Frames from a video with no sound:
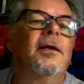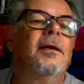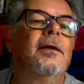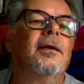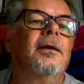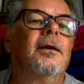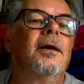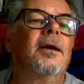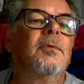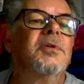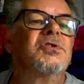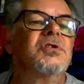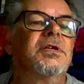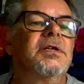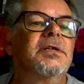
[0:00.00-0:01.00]
which
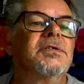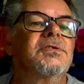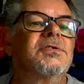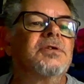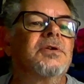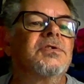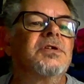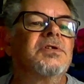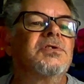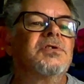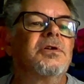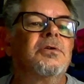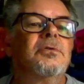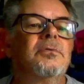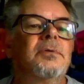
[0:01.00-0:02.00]
is
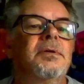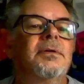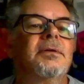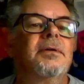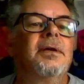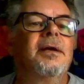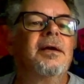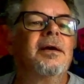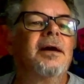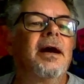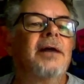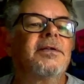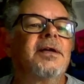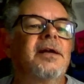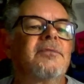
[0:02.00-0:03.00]
32. And
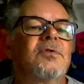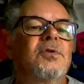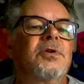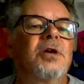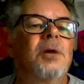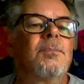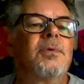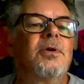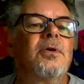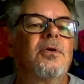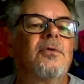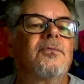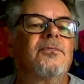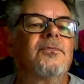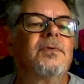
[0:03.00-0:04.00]
then I've got a couple of
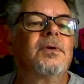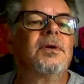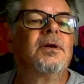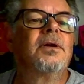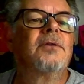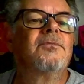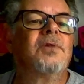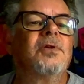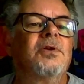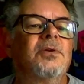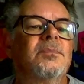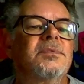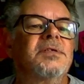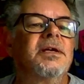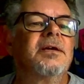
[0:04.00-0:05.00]

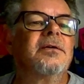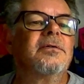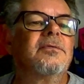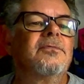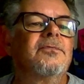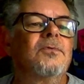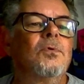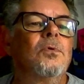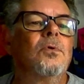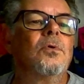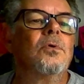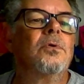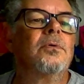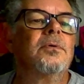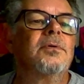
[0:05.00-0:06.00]
volumes here for
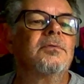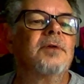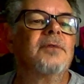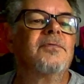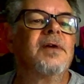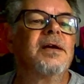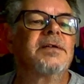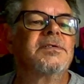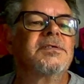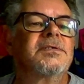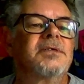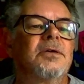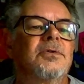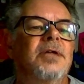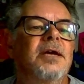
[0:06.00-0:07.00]
effects,
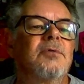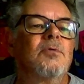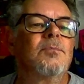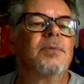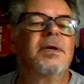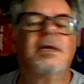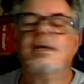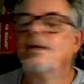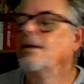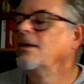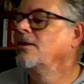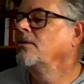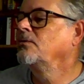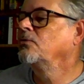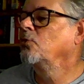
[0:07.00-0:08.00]
so they would be
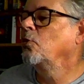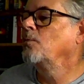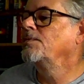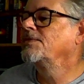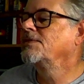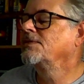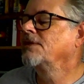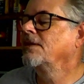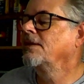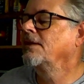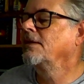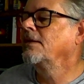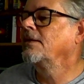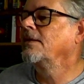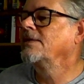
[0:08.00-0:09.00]
knobs
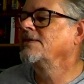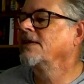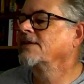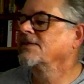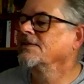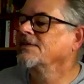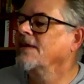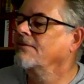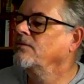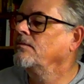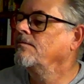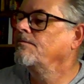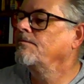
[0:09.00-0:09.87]
6 and 7,